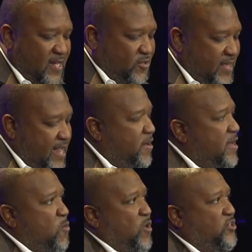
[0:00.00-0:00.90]
So
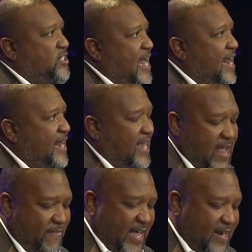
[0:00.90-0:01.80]
there we're standing, and
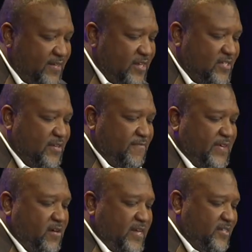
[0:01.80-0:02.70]
you have innocent
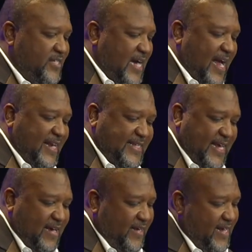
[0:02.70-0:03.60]
civilians dying
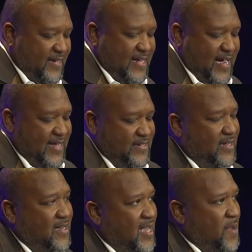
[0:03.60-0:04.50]
daily in
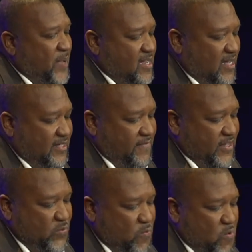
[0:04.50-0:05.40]
Gaza because of
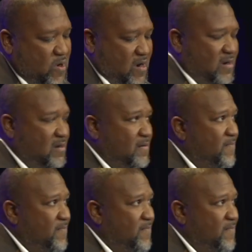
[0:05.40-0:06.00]
this war.